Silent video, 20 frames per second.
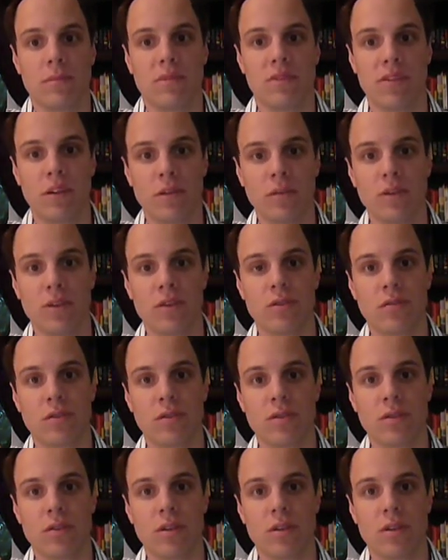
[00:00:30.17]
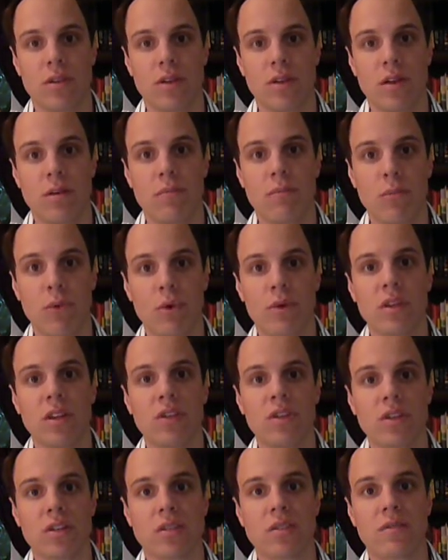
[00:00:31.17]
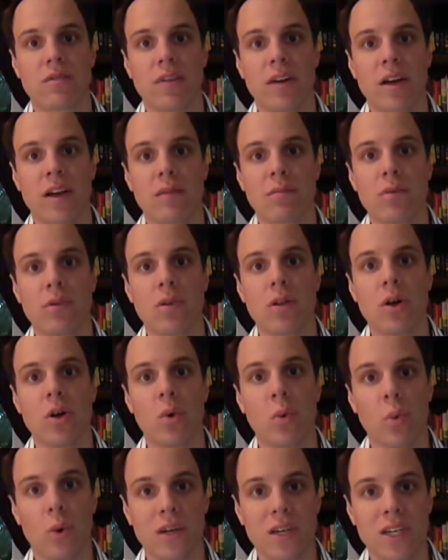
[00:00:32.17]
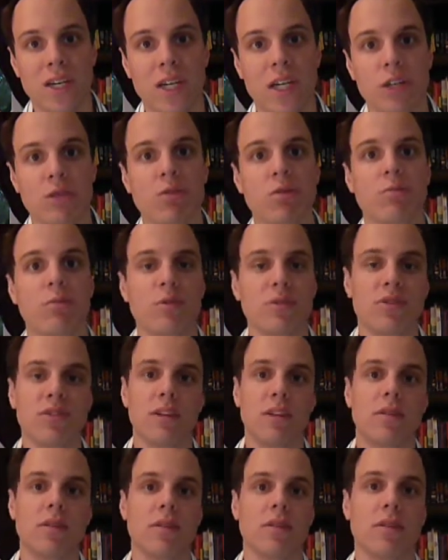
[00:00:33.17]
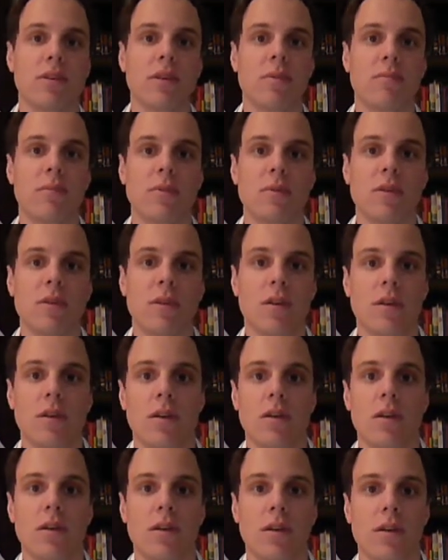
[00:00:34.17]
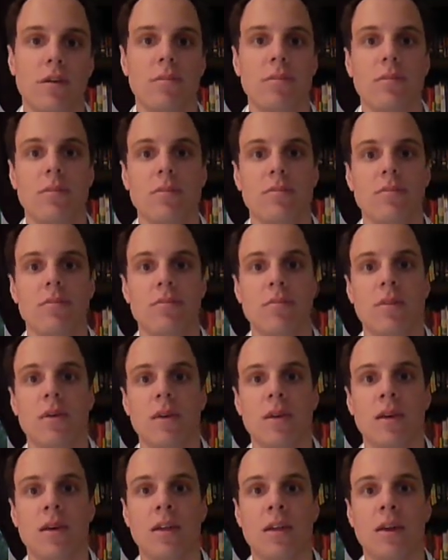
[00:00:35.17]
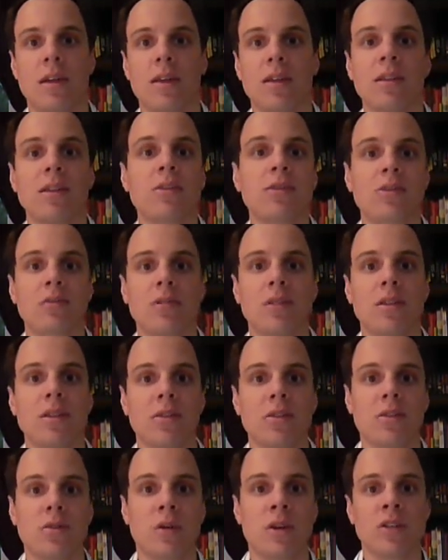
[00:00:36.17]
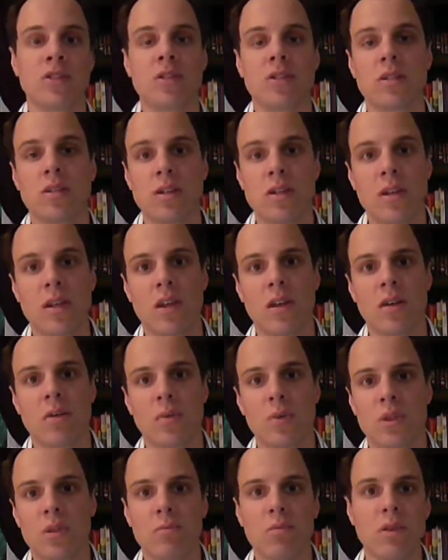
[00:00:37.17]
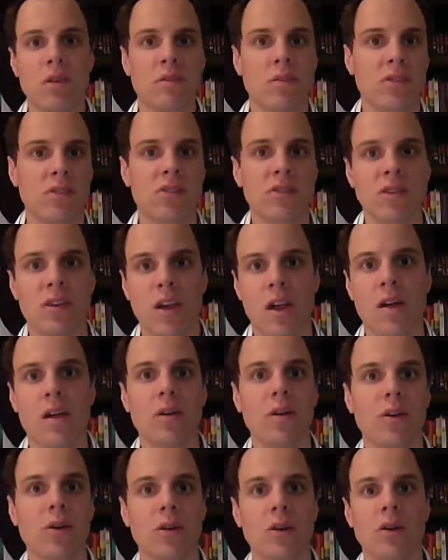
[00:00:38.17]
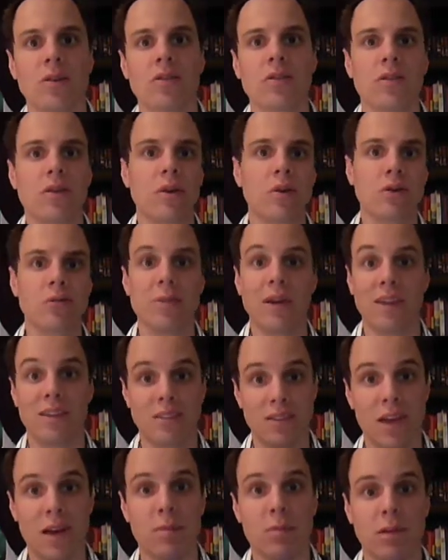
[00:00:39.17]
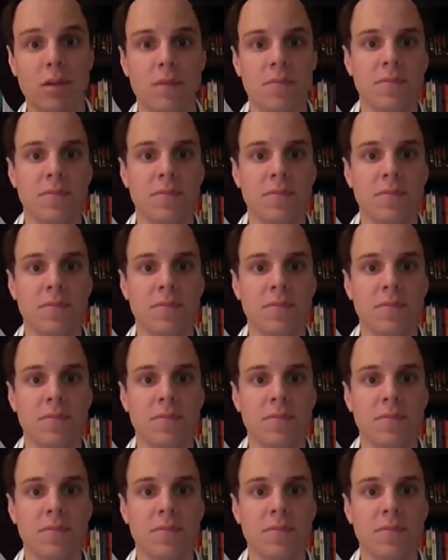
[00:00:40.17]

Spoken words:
self-interest morally justifiable 100% of the time? And I can illustrate this question with a bit of a scenario here. So here's my example.